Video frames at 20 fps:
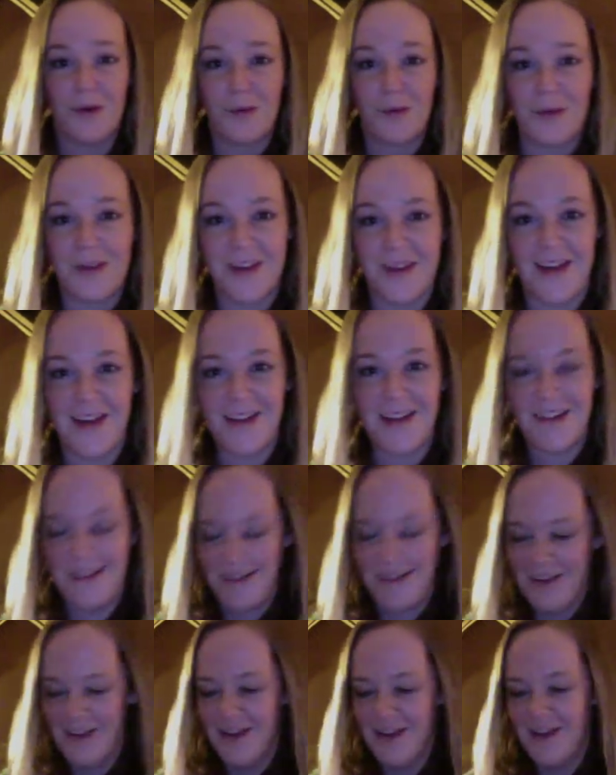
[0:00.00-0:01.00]
with that.
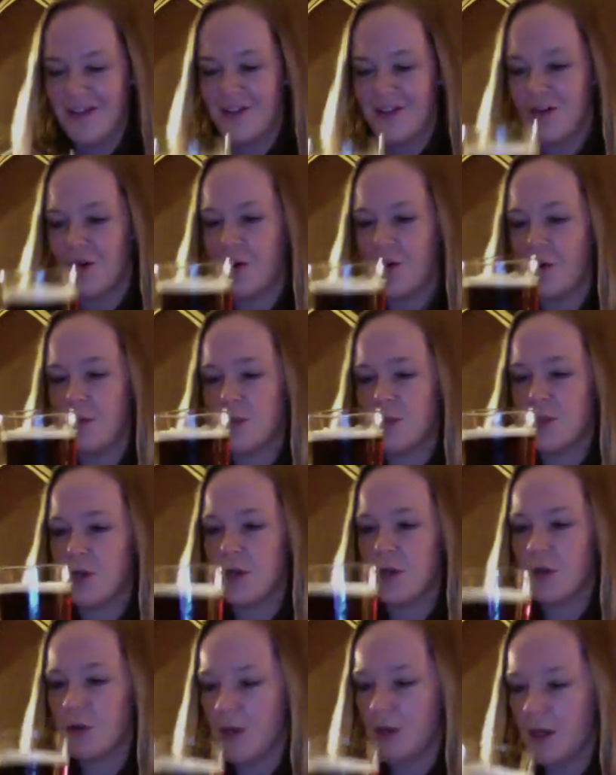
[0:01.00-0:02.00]
So I'm just
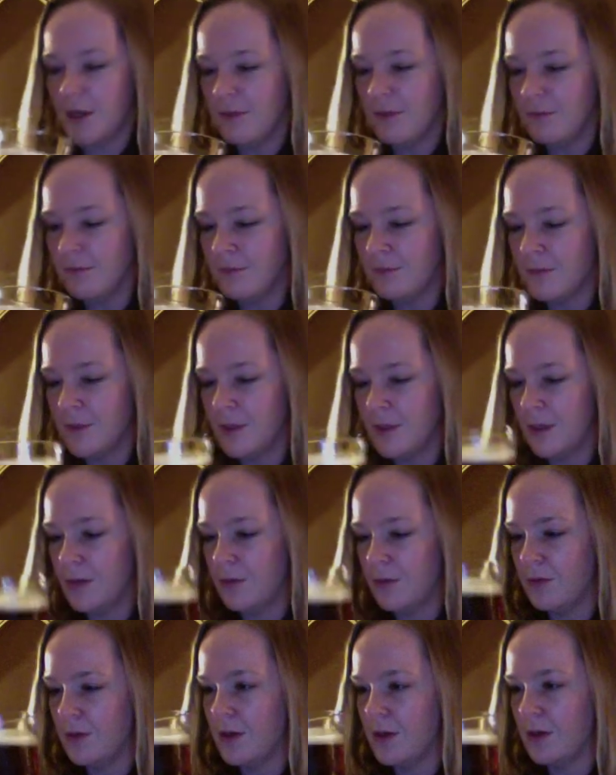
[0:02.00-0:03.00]
gonna go ahead and
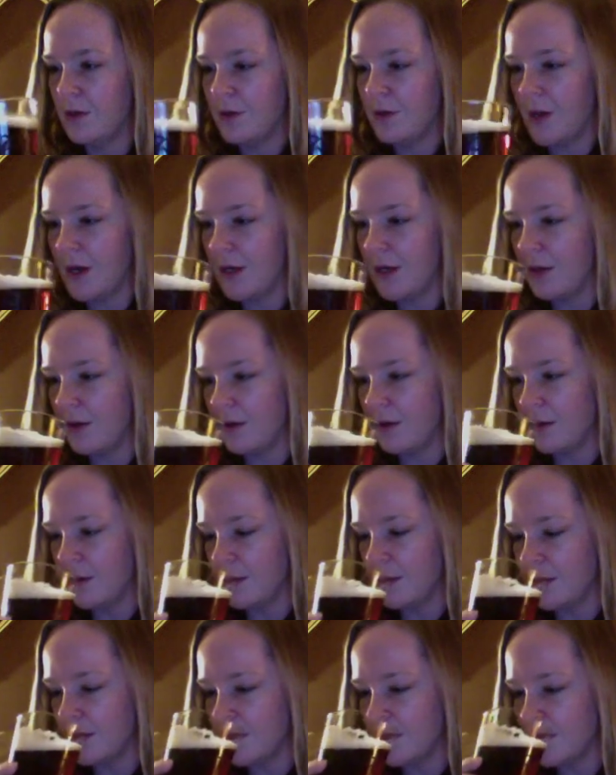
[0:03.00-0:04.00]
get cracking on
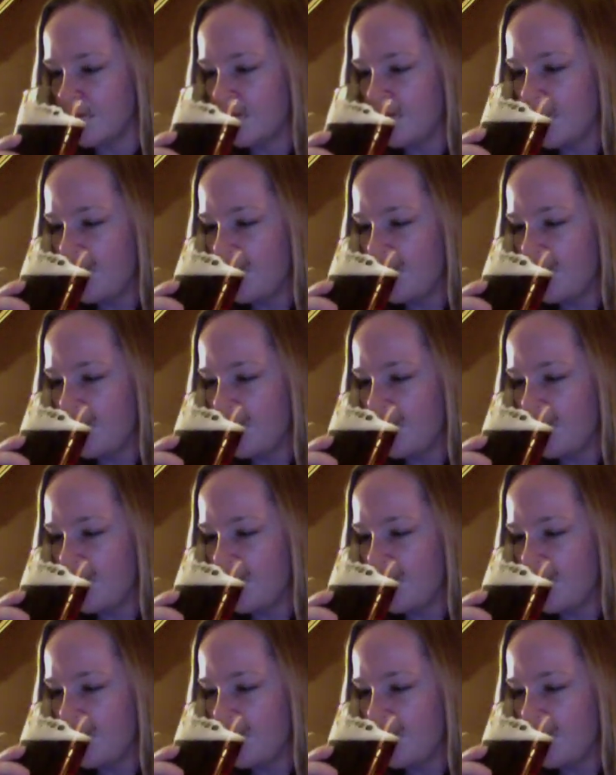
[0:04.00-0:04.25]
this.